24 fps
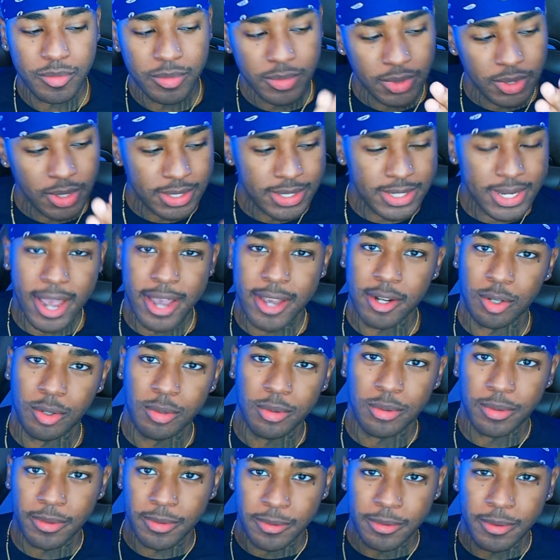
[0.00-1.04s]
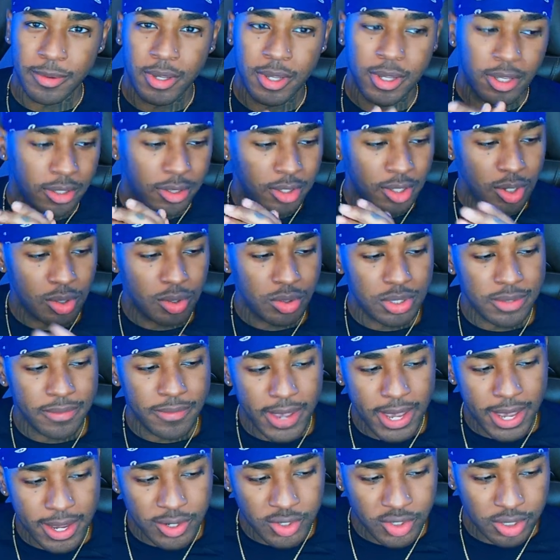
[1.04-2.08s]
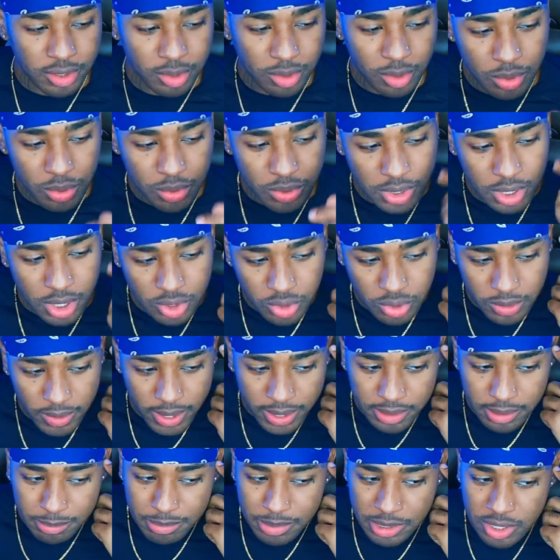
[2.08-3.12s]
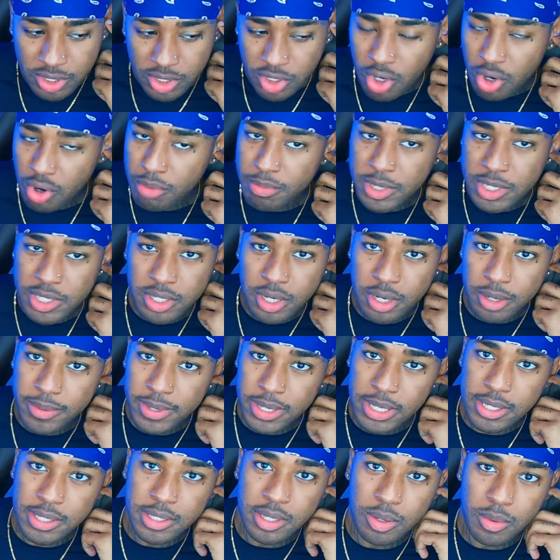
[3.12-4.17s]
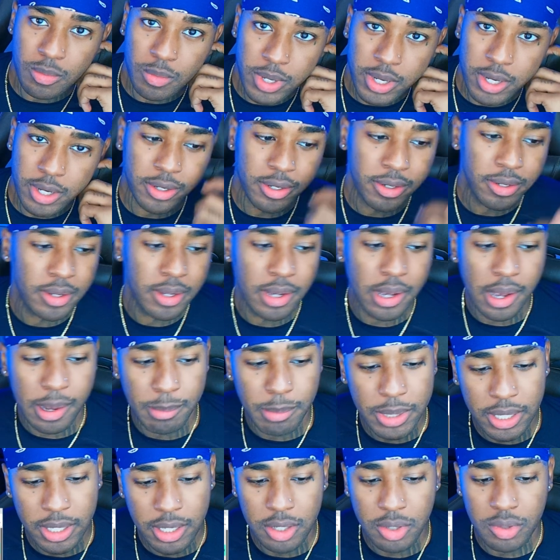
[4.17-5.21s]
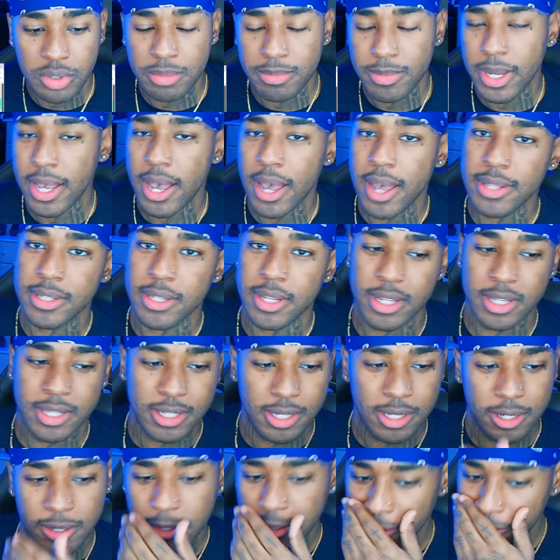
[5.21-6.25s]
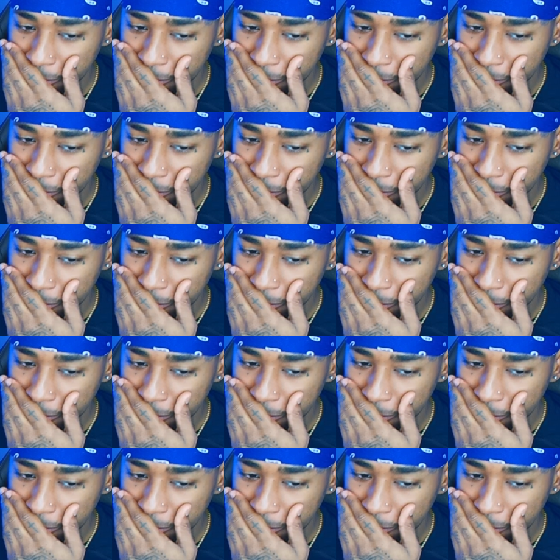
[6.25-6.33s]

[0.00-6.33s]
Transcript: The title, those fashion dudes that try to be so mysterious and weird. I'm gonna give you some context here.